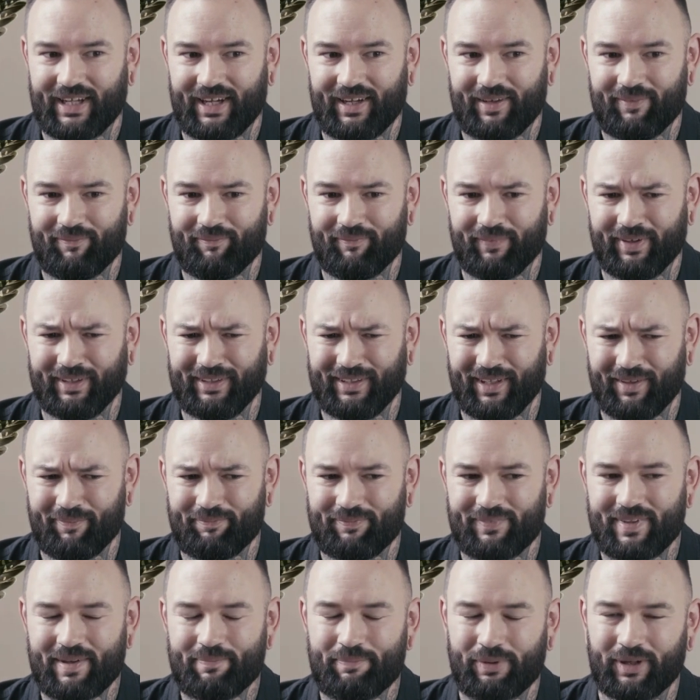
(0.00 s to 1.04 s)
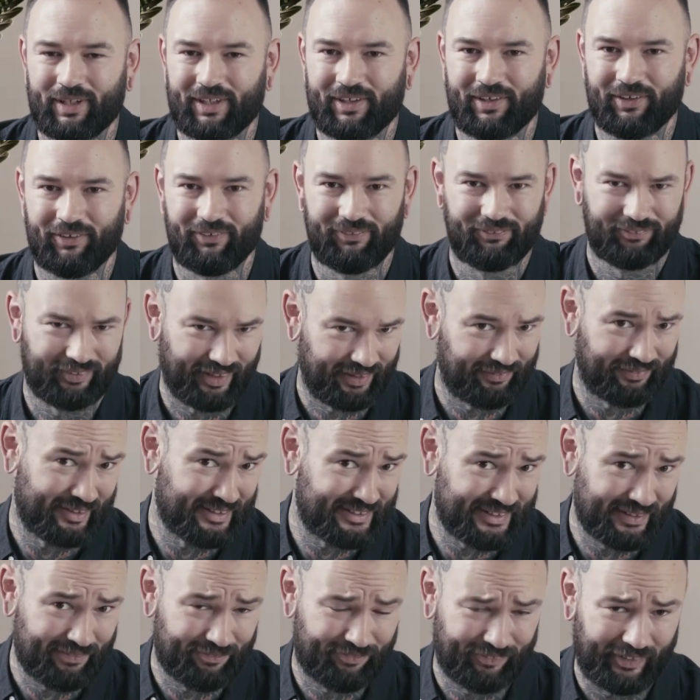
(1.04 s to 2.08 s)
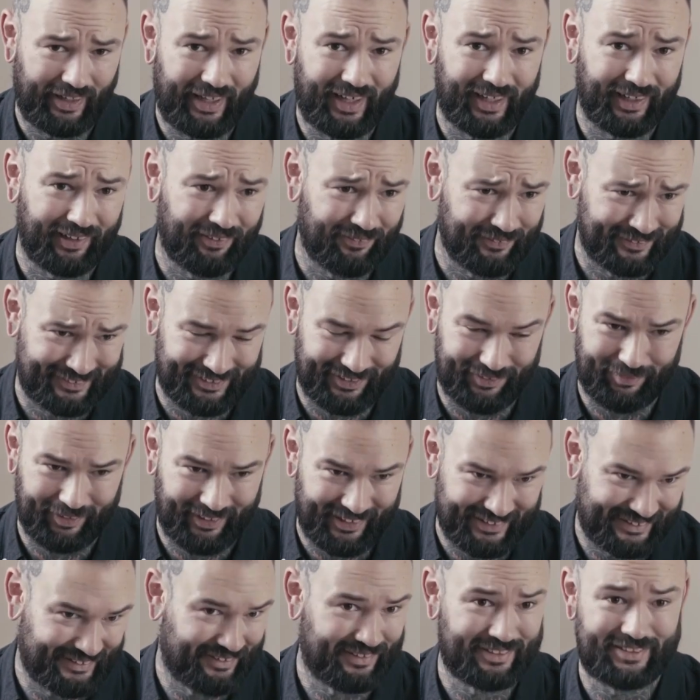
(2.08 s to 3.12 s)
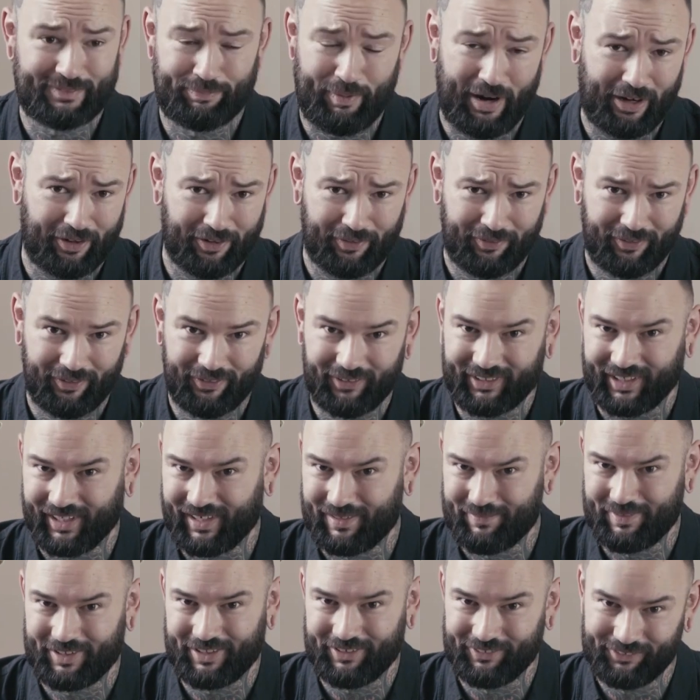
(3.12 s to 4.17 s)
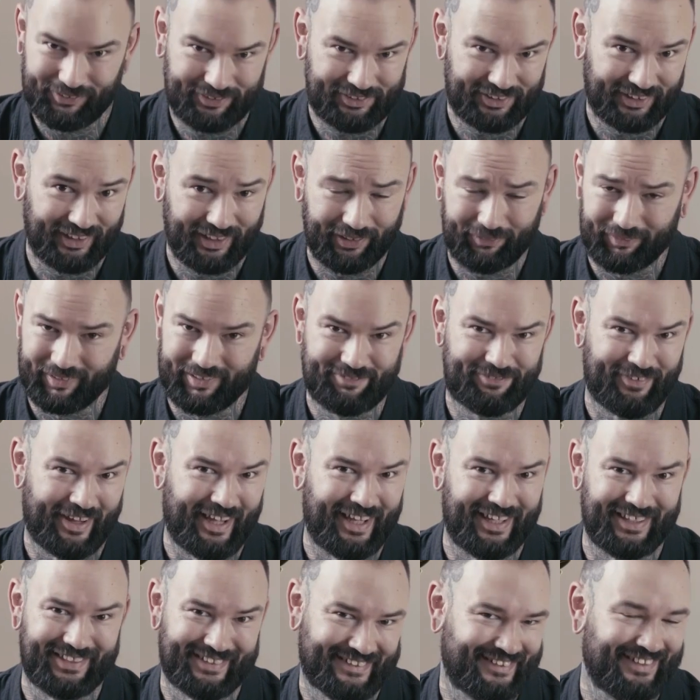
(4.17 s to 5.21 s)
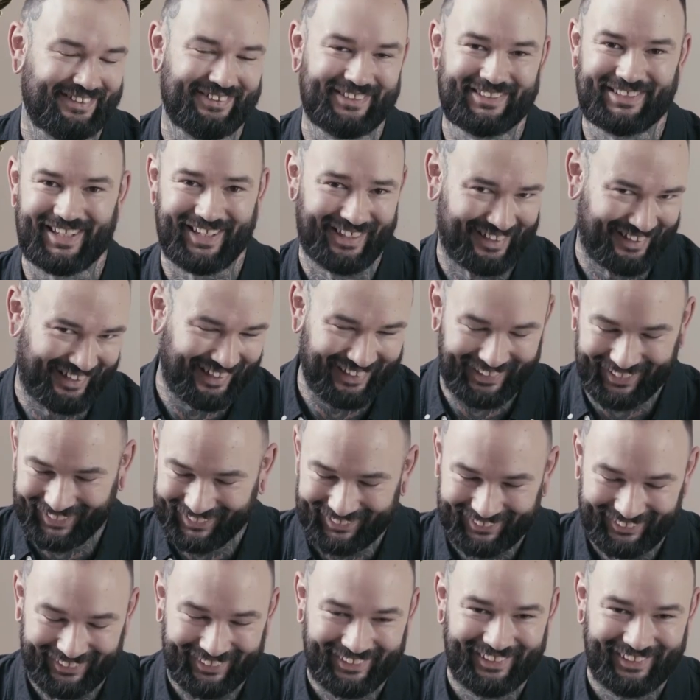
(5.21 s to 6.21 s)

and they're pretty cool, like when you see them flying, and also because they're a sparrowhawk, and I'm a huge Ligwin fan, so it's kind of like,